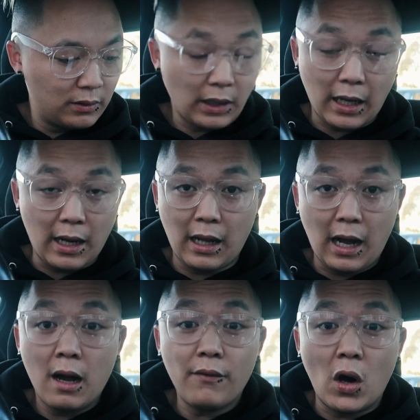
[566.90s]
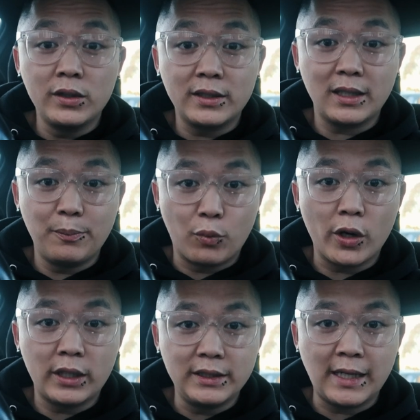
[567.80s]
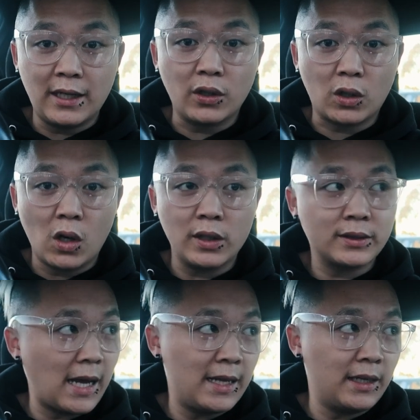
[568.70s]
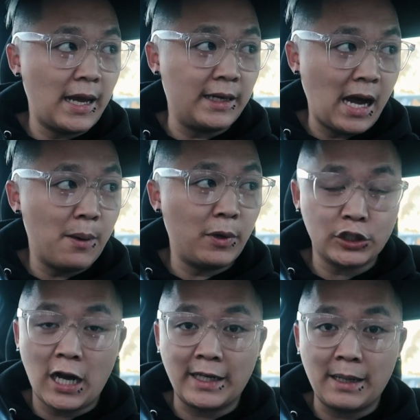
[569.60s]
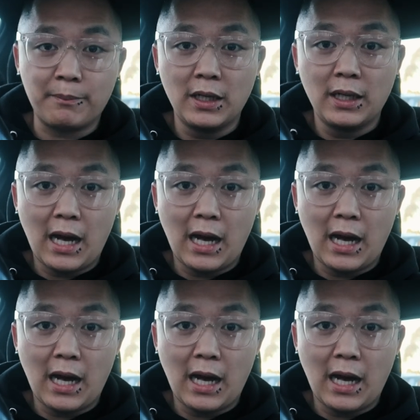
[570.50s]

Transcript: Like, I've honestly broken down the costs and, and how much I get.